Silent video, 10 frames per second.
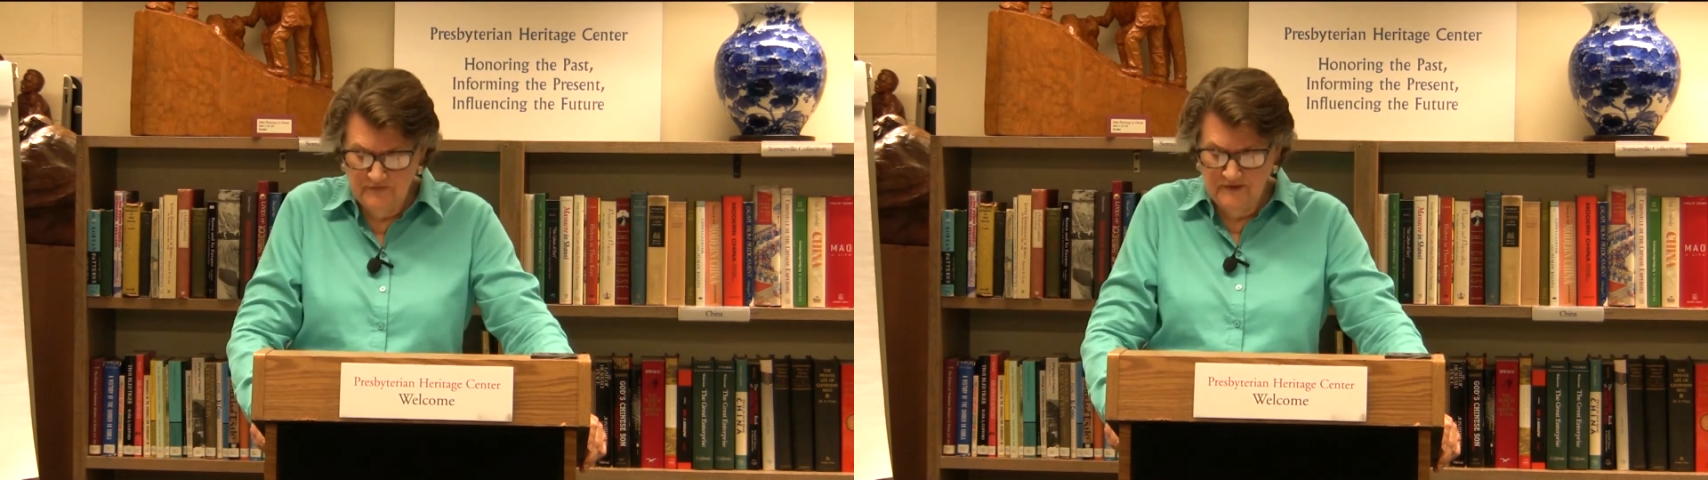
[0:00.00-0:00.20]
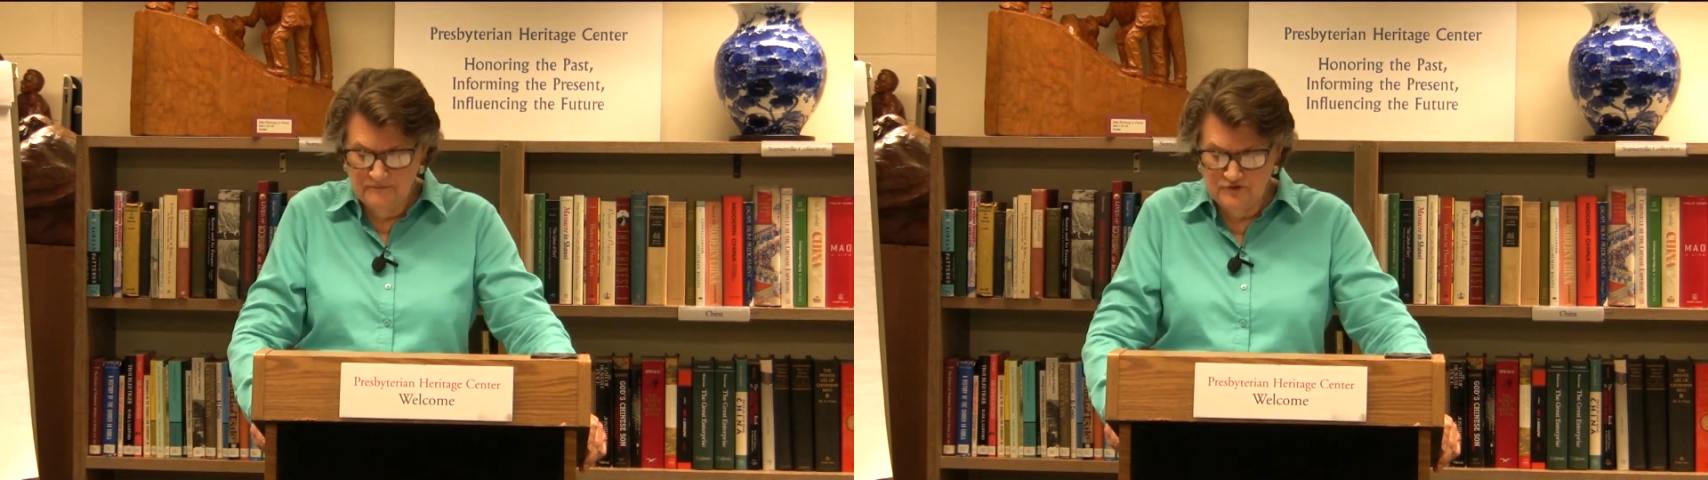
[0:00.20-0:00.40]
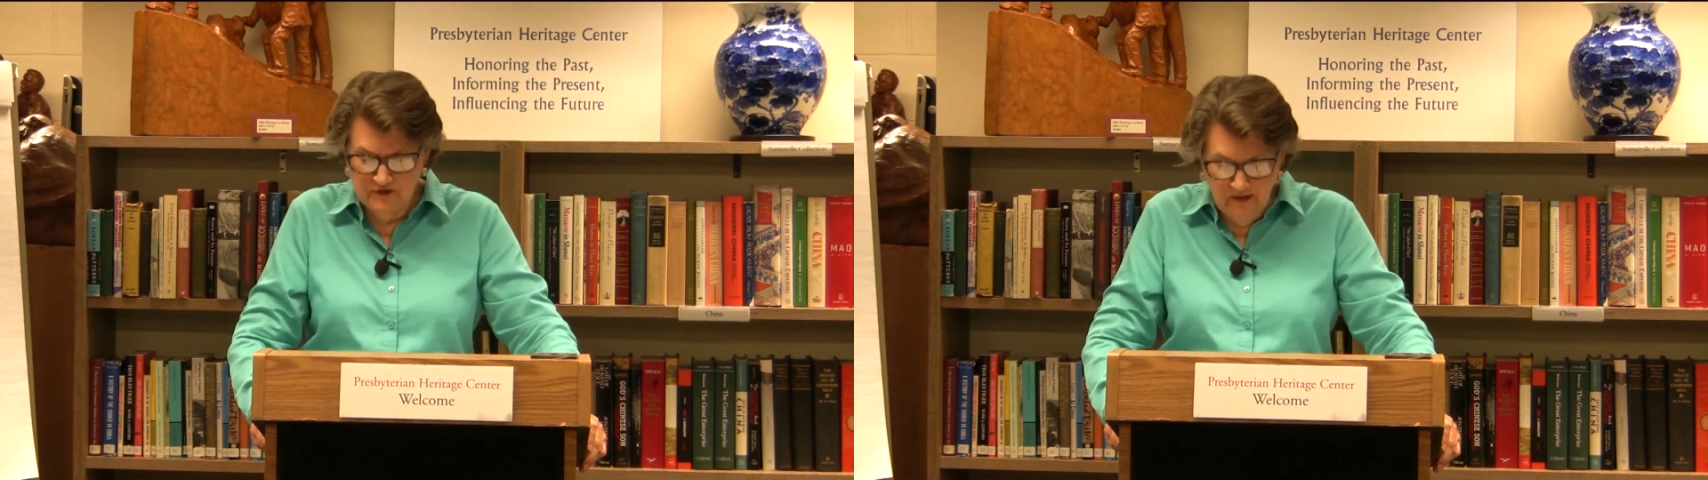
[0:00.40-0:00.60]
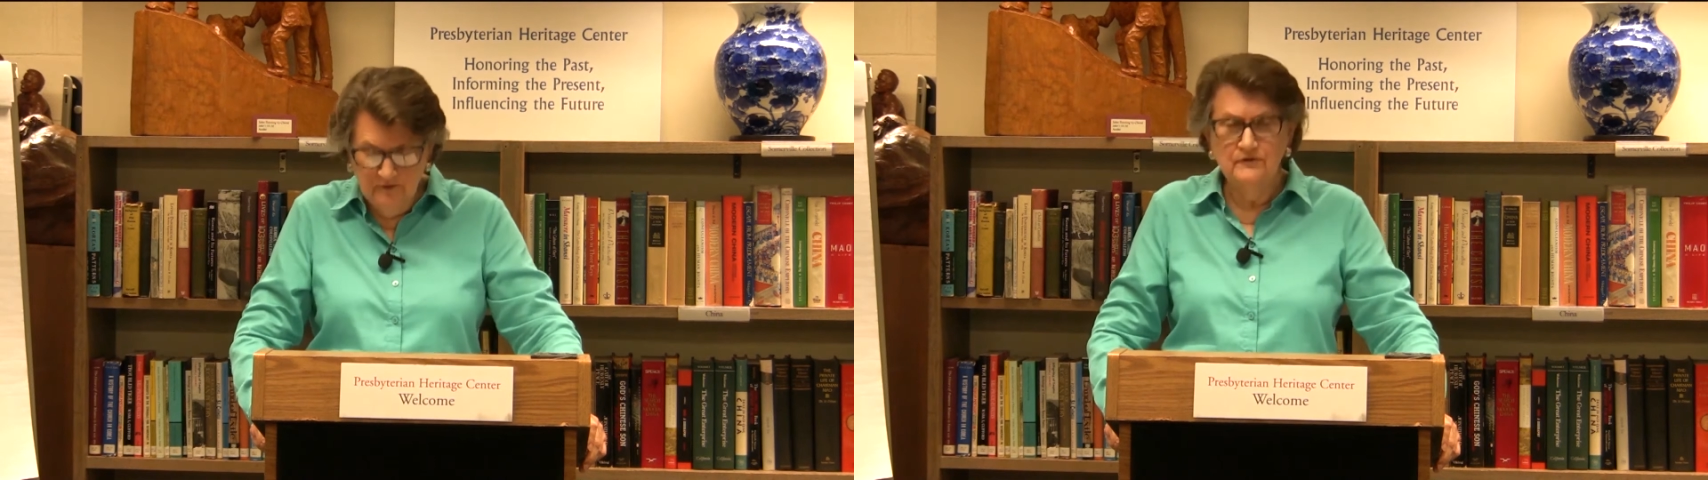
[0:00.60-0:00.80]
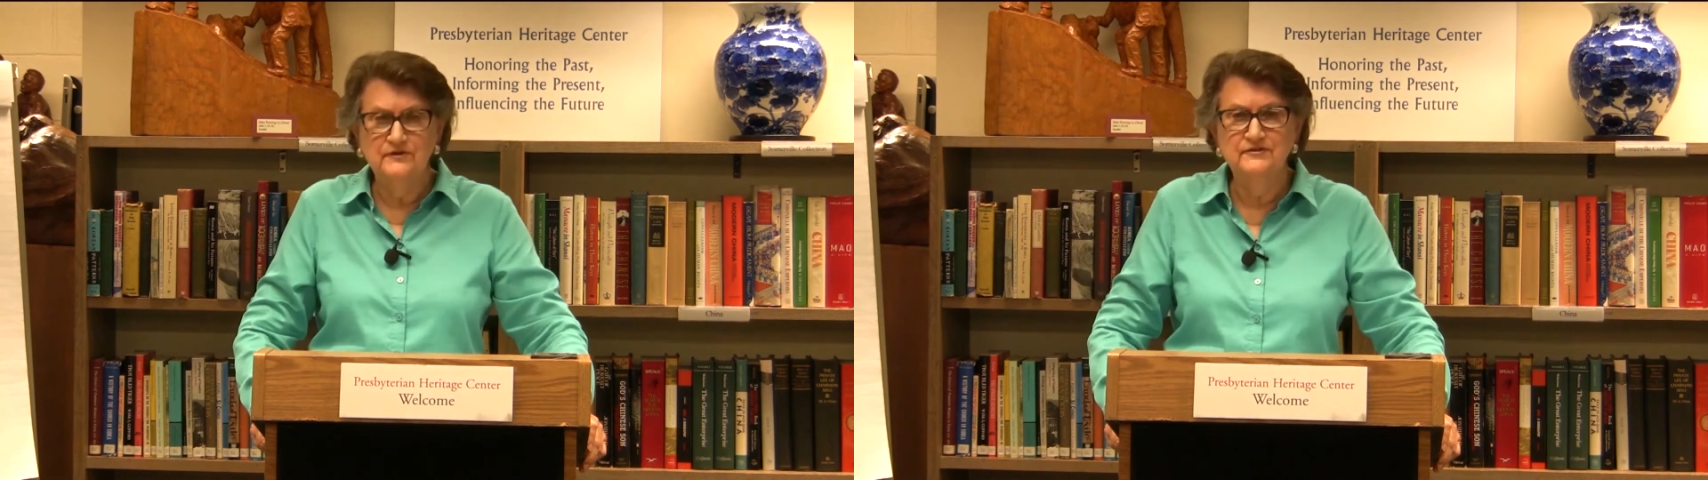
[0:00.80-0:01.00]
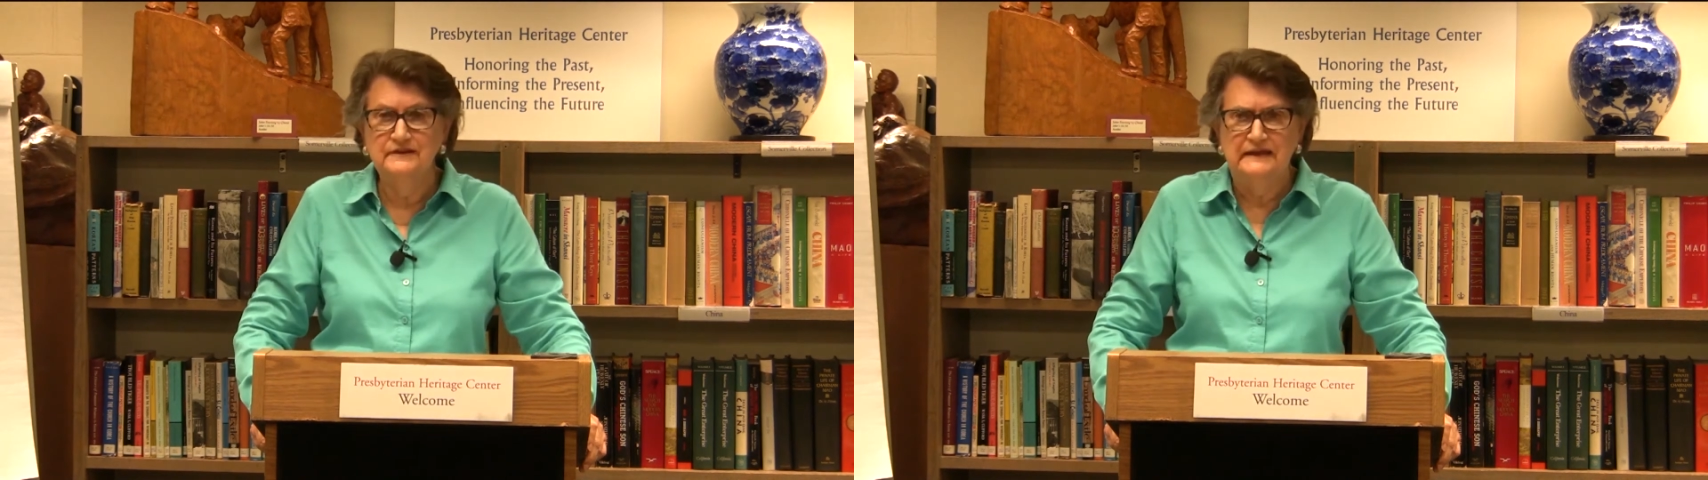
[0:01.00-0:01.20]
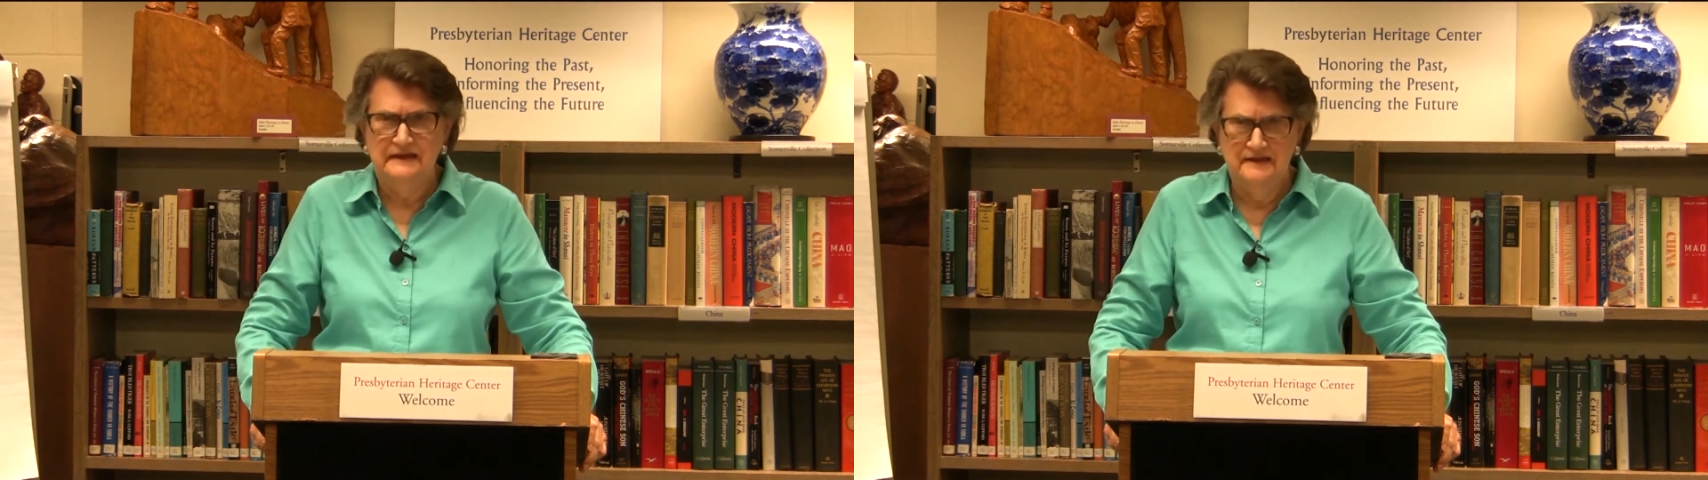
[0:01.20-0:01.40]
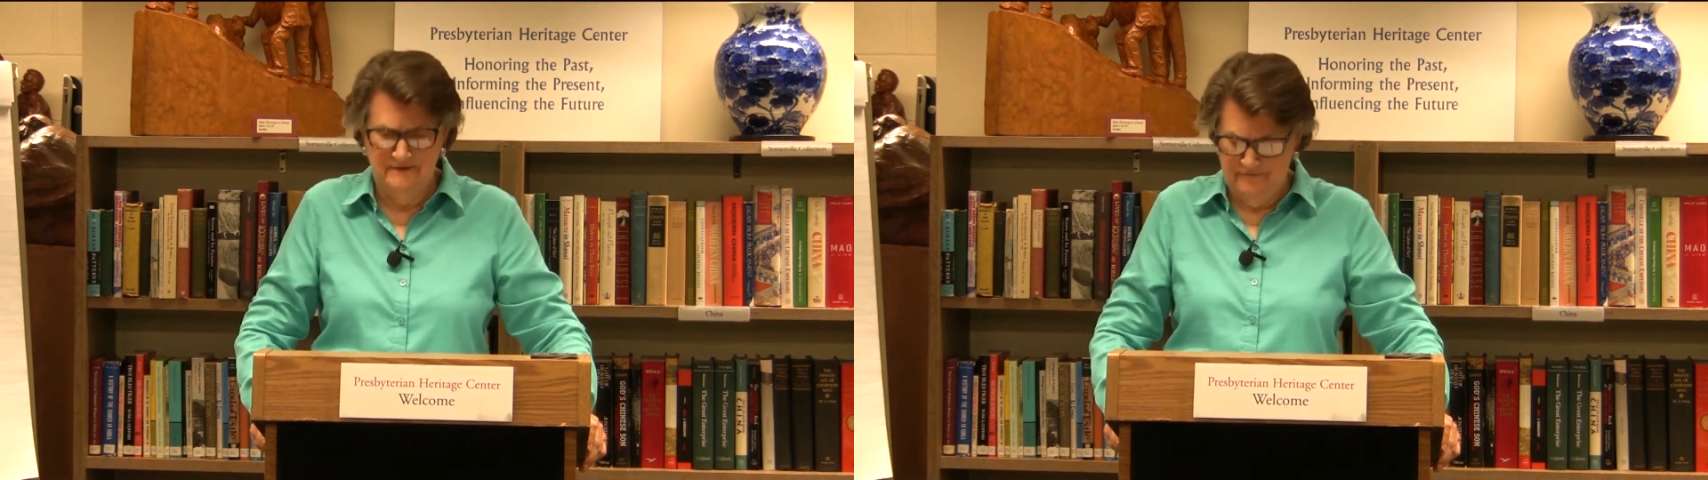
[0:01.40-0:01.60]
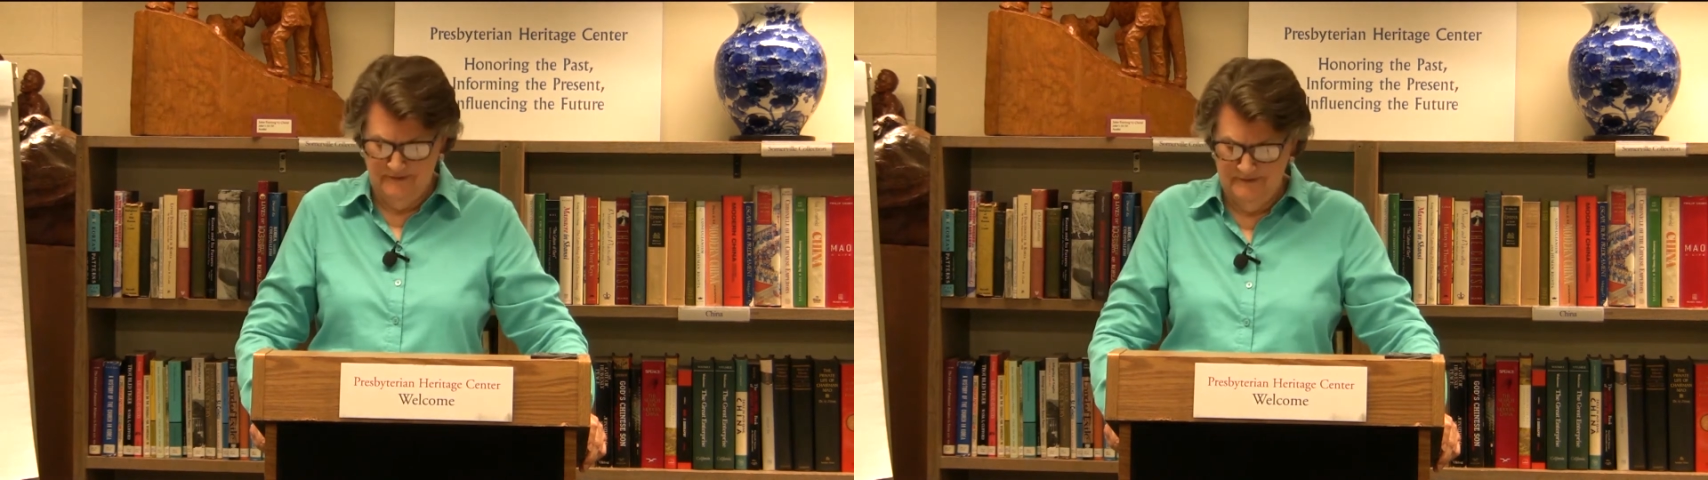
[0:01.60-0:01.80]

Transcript: them generously even,